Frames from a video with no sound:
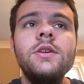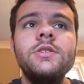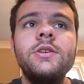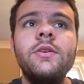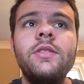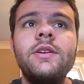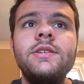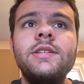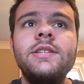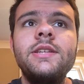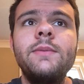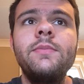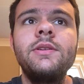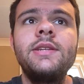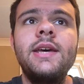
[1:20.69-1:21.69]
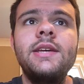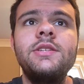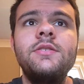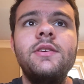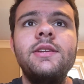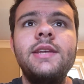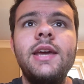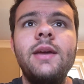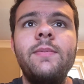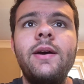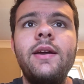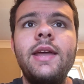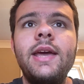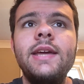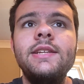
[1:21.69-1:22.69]
So there's a simple test you can take
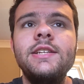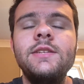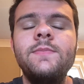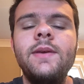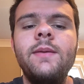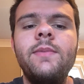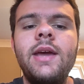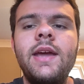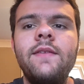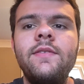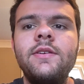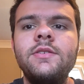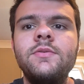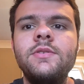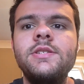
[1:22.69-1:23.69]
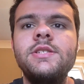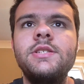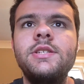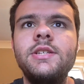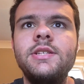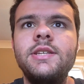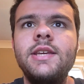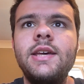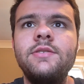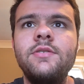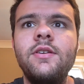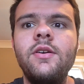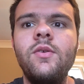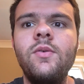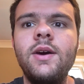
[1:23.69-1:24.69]
about HSP behaviors, which is just yes
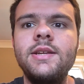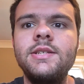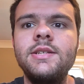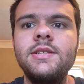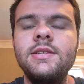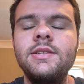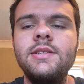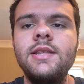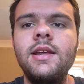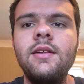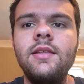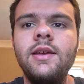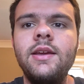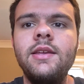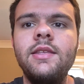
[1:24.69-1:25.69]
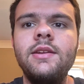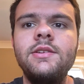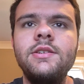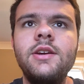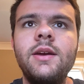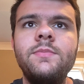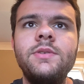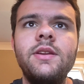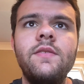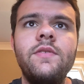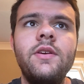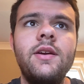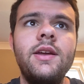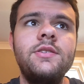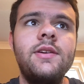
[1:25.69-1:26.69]
or no questions that I'll link in the description if
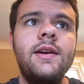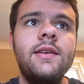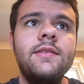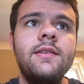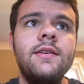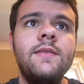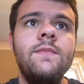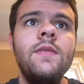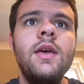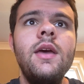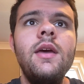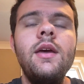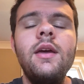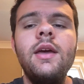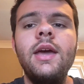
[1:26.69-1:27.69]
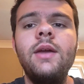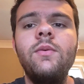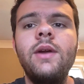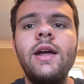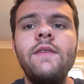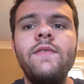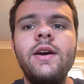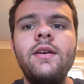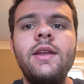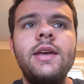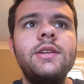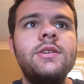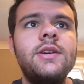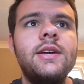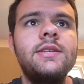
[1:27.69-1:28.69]
you're interested. And what I found
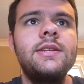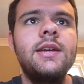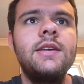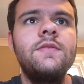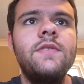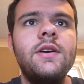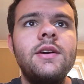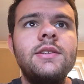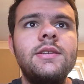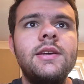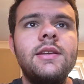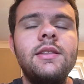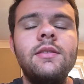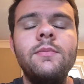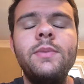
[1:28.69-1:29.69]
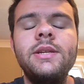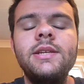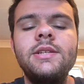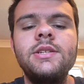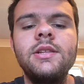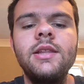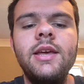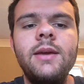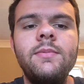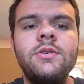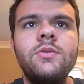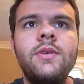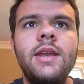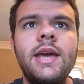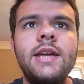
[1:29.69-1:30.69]
interesting as far as a potential link
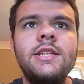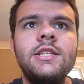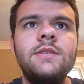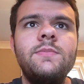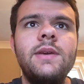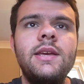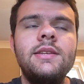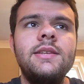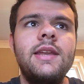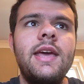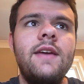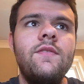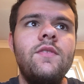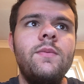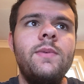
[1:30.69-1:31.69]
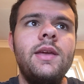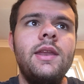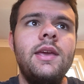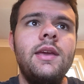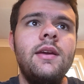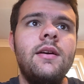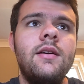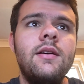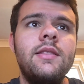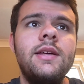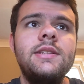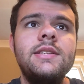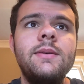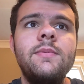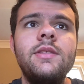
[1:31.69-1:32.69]
between HSPs and AvPD are
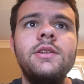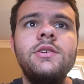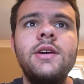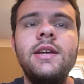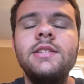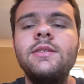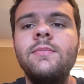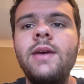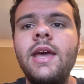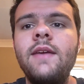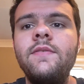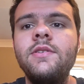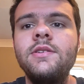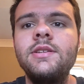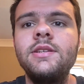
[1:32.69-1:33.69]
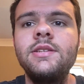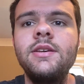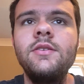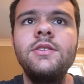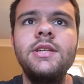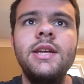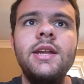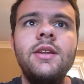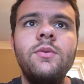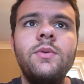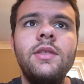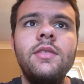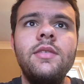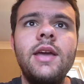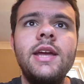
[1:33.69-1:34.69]
that some of the traits and behaviors associated
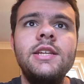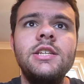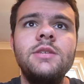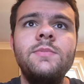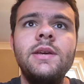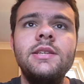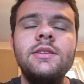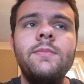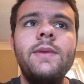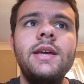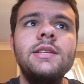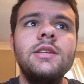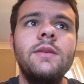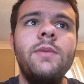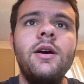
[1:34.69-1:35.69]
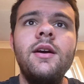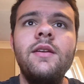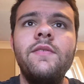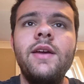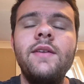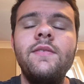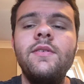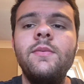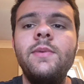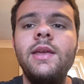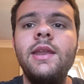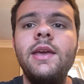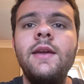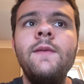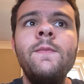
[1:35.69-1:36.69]
with HSPs are basically part of
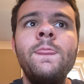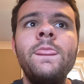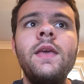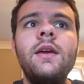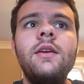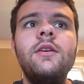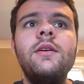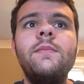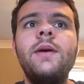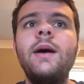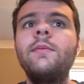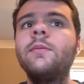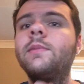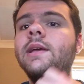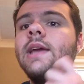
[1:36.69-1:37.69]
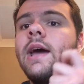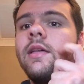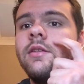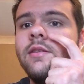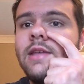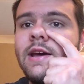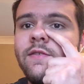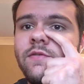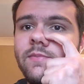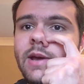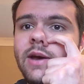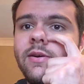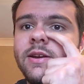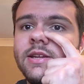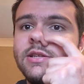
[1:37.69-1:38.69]
AvPD. You can probably gather that from
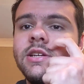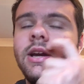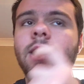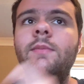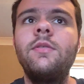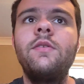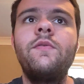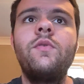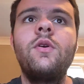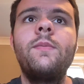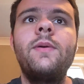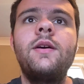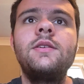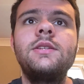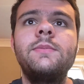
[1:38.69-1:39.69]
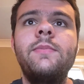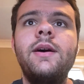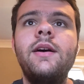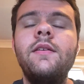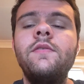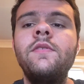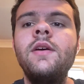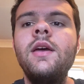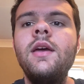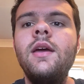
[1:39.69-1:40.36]
how I described the four parts above.